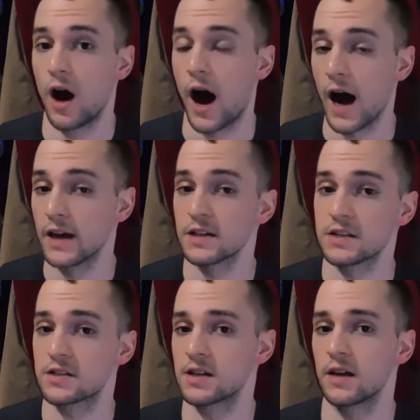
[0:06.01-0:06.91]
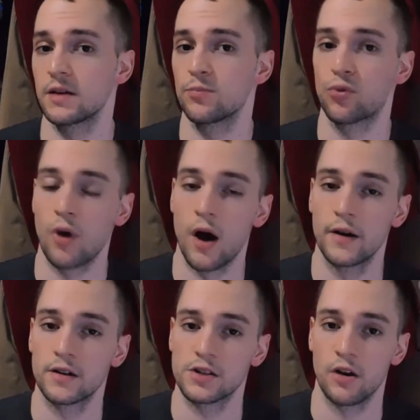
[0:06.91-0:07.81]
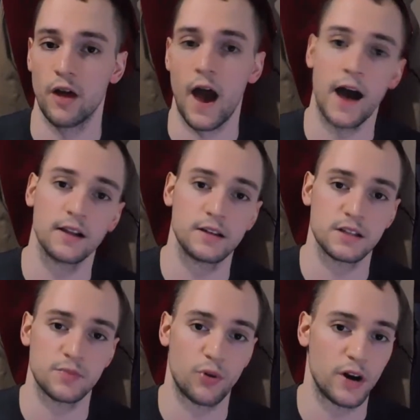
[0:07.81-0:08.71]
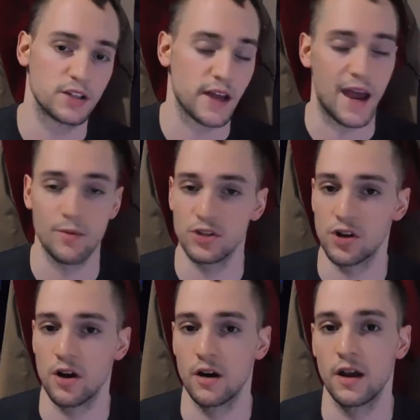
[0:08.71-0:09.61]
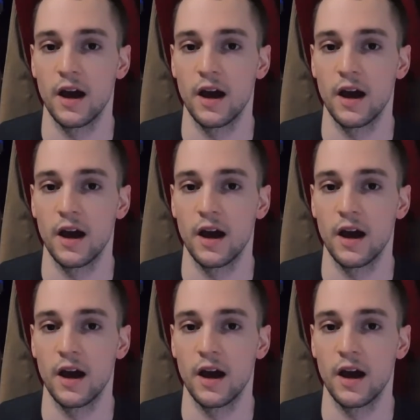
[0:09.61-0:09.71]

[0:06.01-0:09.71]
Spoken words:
highest selling products on AliExpress, Amazon,